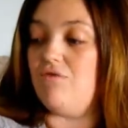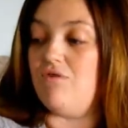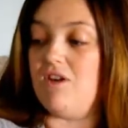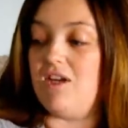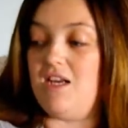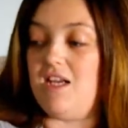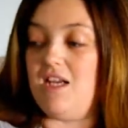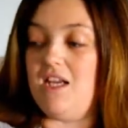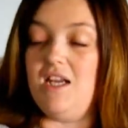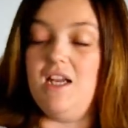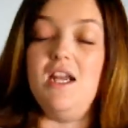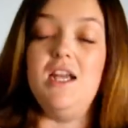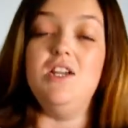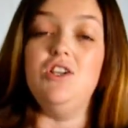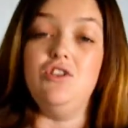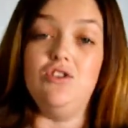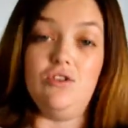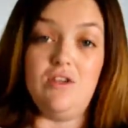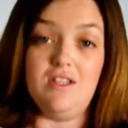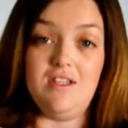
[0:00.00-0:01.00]
really
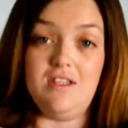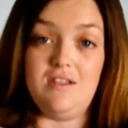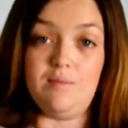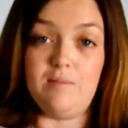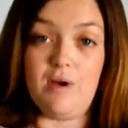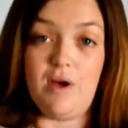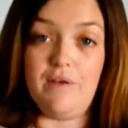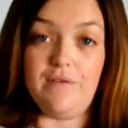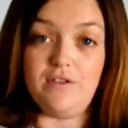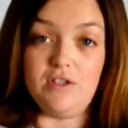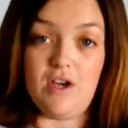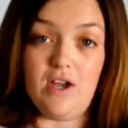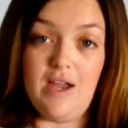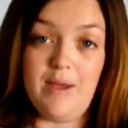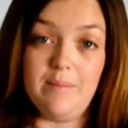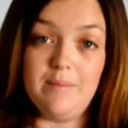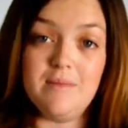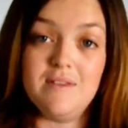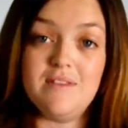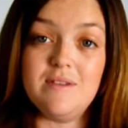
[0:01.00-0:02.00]
enjoys his bath
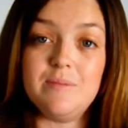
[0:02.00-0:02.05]
times.